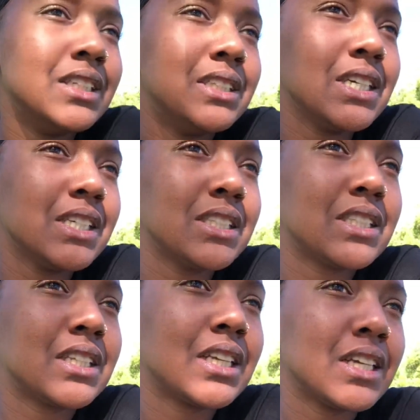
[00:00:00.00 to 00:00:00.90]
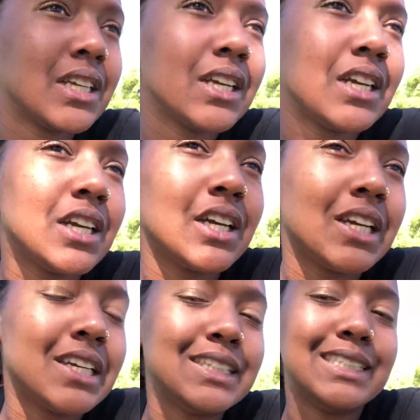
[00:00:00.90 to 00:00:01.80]
just
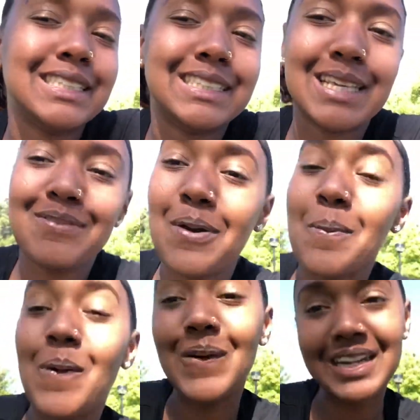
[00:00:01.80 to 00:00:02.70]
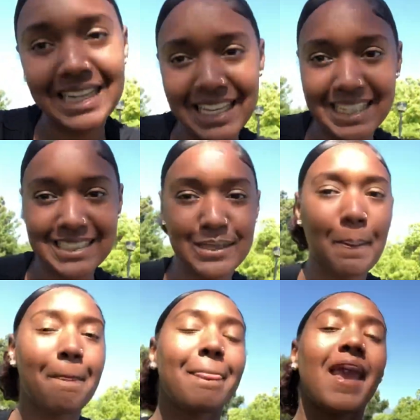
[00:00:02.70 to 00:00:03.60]
give him one kiss.
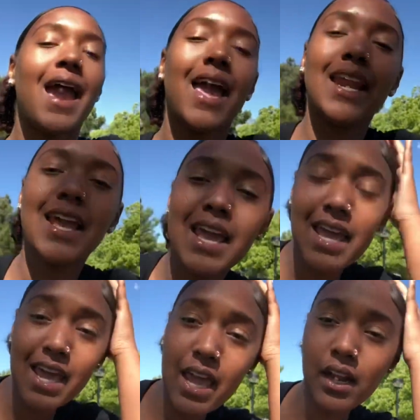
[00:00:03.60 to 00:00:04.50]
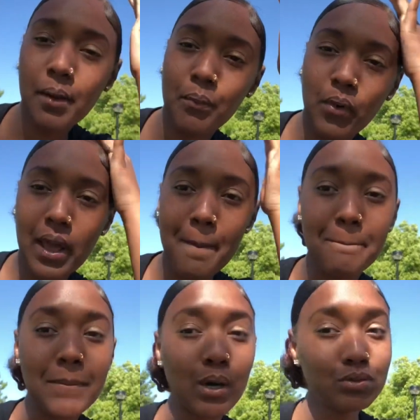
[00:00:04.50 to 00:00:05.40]
And he ended up
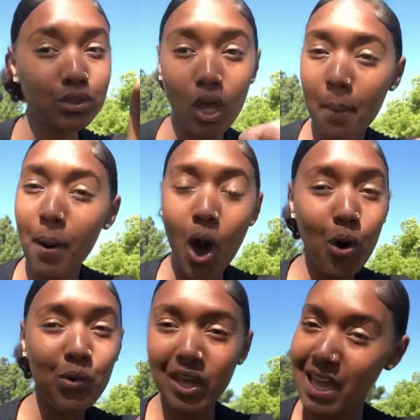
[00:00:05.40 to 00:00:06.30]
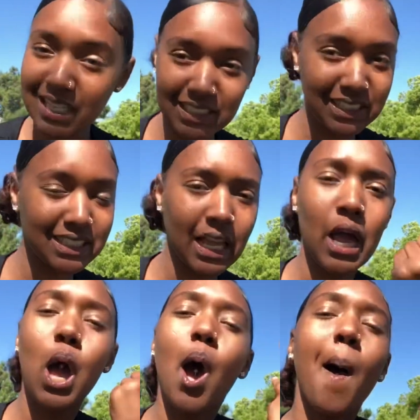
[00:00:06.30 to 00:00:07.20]
wanting multiple kisses.
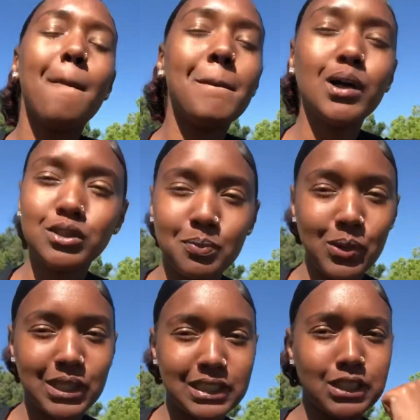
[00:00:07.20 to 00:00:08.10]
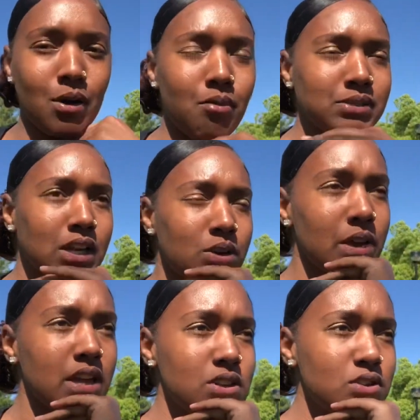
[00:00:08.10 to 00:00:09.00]
So I was like,
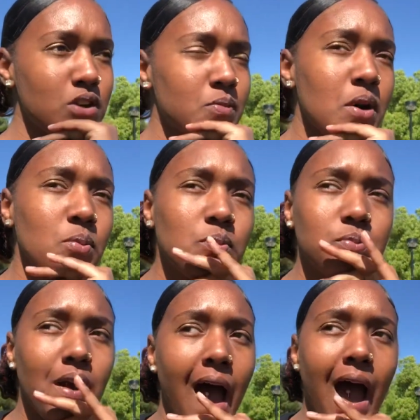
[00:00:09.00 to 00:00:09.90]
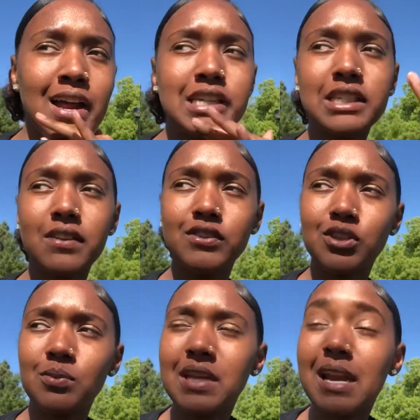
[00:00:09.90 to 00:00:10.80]
okay, you know what, I just give it
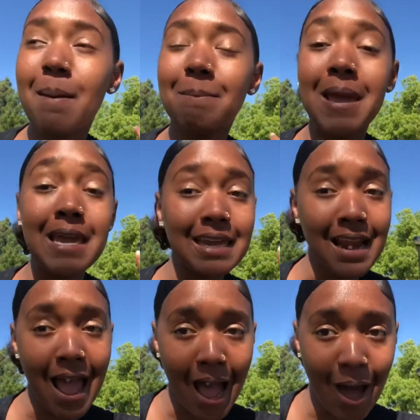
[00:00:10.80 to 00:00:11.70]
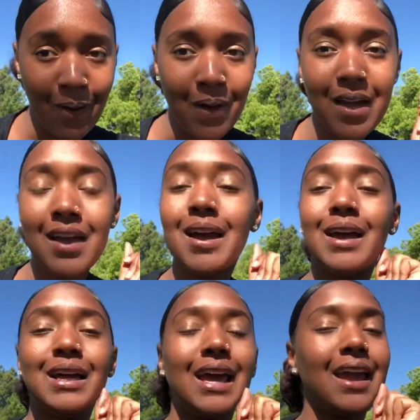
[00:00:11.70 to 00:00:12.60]
to you. We ended up making out,
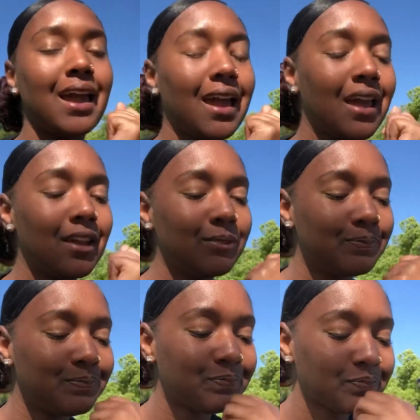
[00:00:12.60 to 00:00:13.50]
and